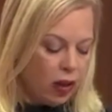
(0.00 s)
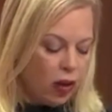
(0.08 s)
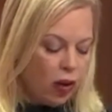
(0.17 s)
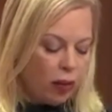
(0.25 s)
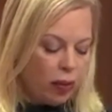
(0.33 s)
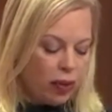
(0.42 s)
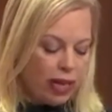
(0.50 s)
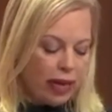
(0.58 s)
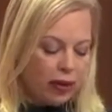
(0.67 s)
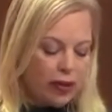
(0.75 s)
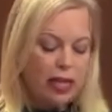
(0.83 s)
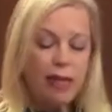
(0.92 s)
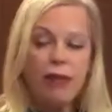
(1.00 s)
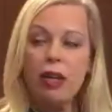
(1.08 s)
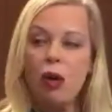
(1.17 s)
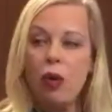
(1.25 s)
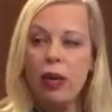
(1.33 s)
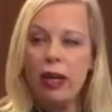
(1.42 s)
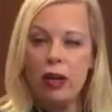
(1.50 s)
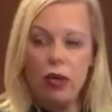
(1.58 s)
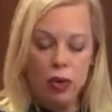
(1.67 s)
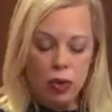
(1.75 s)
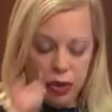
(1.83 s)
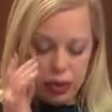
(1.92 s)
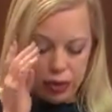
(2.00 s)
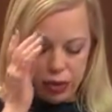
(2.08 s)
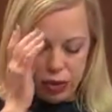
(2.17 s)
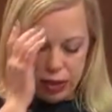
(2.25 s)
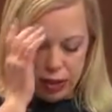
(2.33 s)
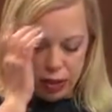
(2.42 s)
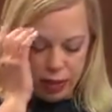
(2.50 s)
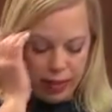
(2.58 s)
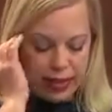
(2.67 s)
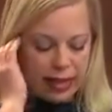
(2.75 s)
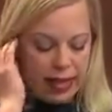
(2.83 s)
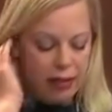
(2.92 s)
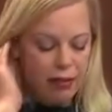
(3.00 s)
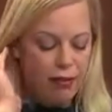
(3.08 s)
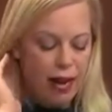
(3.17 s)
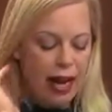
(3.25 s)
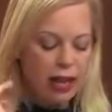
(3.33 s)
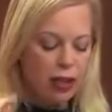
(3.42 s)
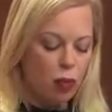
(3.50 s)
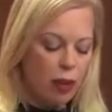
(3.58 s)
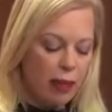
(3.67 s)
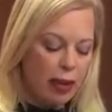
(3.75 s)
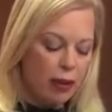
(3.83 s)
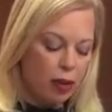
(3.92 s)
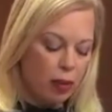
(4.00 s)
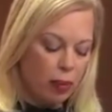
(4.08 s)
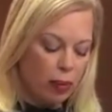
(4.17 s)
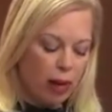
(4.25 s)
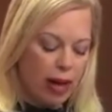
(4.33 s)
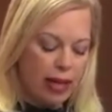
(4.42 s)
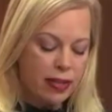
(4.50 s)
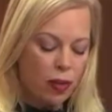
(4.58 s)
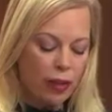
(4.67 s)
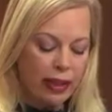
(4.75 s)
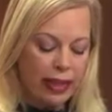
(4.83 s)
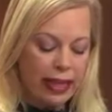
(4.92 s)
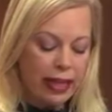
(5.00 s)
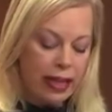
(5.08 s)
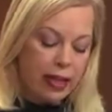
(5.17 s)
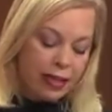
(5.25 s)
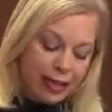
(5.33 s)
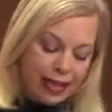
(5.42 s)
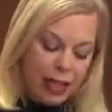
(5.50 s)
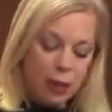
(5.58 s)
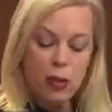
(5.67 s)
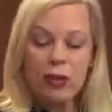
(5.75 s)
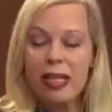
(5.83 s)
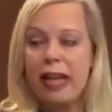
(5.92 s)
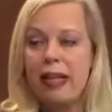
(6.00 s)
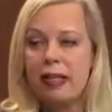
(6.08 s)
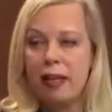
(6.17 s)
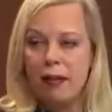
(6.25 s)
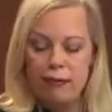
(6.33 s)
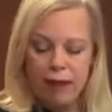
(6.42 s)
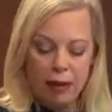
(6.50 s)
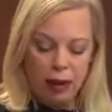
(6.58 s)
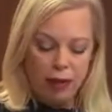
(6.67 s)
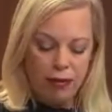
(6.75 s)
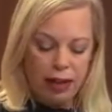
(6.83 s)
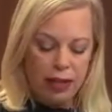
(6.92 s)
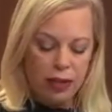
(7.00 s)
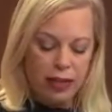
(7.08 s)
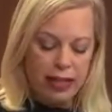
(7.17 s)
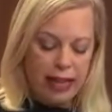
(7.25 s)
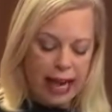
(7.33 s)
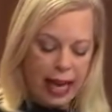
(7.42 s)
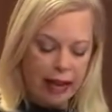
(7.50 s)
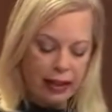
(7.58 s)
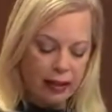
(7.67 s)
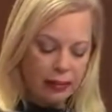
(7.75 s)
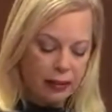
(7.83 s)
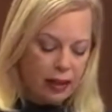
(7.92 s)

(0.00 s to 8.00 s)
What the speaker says: Honourable Senators, even a quick Google search determines that, in fact, women comprise only 6% of federal offenders in Canada.